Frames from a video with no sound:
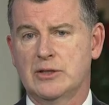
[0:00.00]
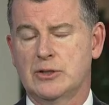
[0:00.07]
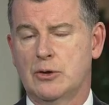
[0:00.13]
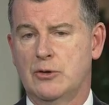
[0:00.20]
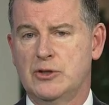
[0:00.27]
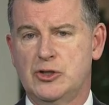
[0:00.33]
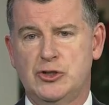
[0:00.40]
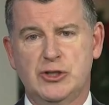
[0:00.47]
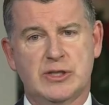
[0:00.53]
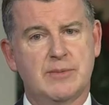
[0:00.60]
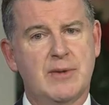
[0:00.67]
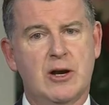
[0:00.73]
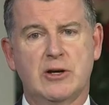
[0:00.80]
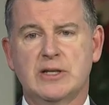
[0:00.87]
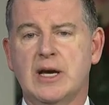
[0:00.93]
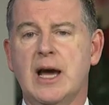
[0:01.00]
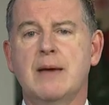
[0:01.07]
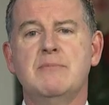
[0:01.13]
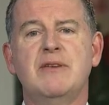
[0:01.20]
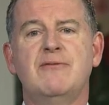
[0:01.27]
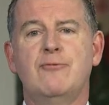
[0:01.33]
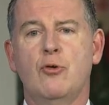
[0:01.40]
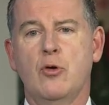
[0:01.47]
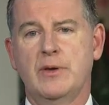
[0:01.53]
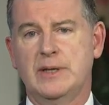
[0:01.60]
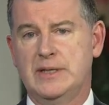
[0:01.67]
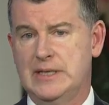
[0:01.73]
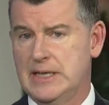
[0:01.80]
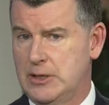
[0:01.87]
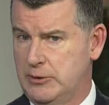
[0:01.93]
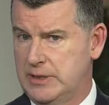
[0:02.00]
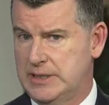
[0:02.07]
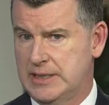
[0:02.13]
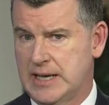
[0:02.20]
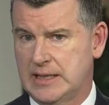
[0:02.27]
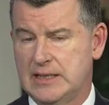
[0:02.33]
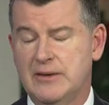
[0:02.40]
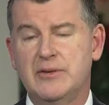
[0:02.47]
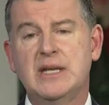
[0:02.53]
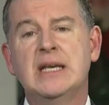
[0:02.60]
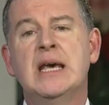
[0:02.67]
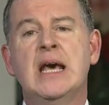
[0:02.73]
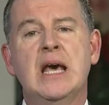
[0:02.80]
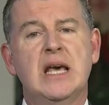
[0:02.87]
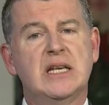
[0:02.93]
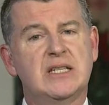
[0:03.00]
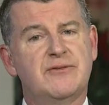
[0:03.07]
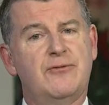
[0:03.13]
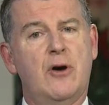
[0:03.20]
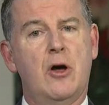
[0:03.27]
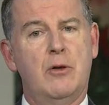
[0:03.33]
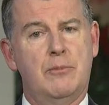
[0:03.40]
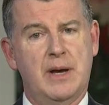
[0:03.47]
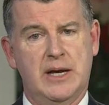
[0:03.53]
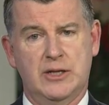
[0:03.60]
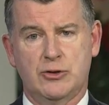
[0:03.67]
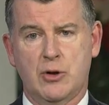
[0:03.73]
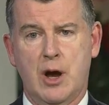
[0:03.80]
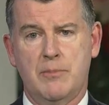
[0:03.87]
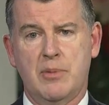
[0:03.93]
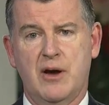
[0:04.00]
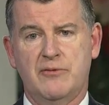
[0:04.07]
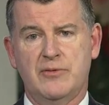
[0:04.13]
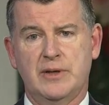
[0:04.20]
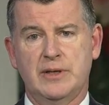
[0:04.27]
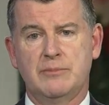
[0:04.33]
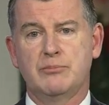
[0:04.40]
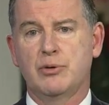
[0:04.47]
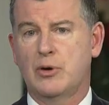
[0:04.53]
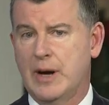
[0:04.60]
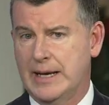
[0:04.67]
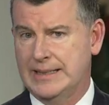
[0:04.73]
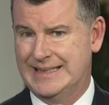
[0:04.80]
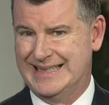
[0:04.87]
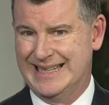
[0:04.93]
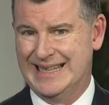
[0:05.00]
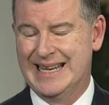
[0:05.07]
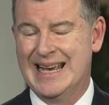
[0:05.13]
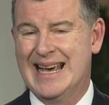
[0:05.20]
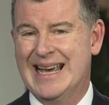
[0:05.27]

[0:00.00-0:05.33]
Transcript: so it's just a matter of time before the decrease in activity is followed by a drop-off in pricing.